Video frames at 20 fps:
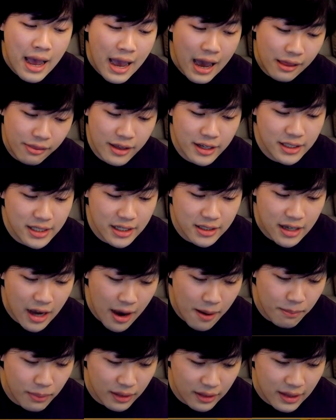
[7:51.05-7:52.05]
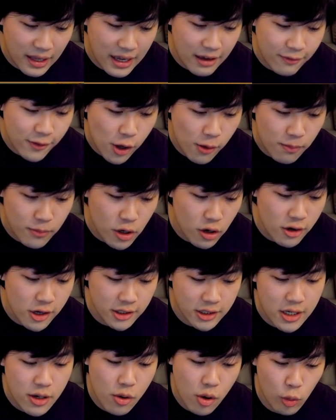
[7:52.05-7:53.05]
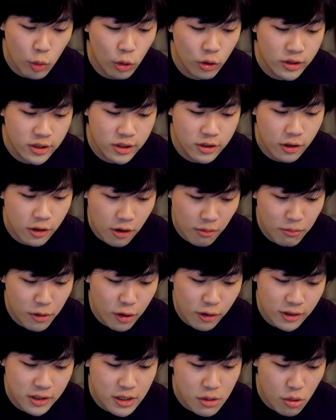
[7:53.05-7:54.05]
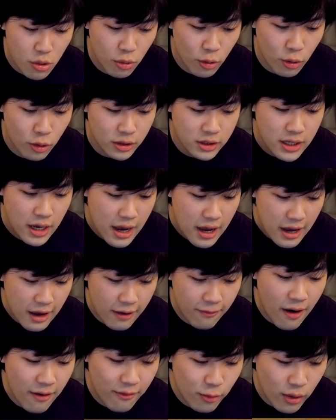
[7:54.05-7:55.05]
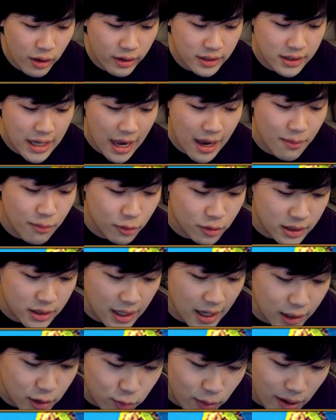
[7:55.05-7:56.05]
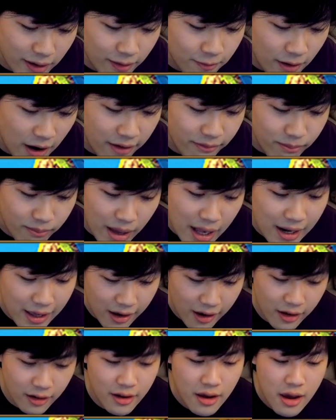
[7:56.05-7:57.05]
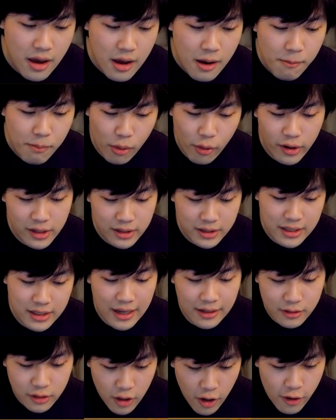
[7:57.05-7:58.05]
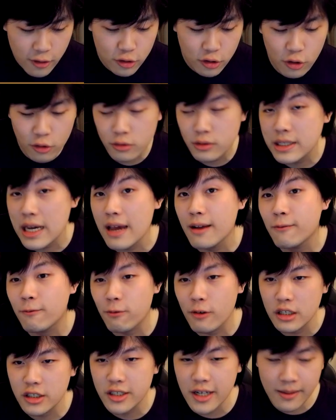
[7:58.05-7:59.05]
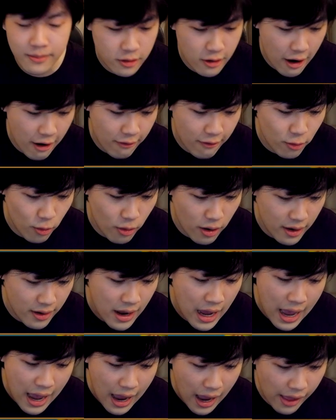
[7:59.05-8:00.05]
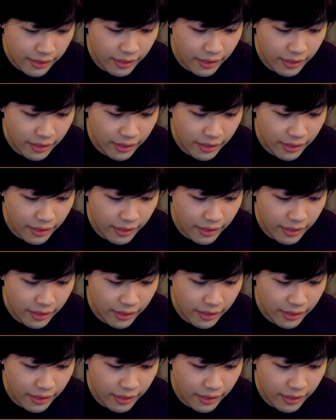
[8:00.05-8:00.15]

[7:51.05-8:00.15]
And this is, I believe, community rewards. So community rewards, if everyone is able to hit 25 million points in total, 10 free gems for everyone. And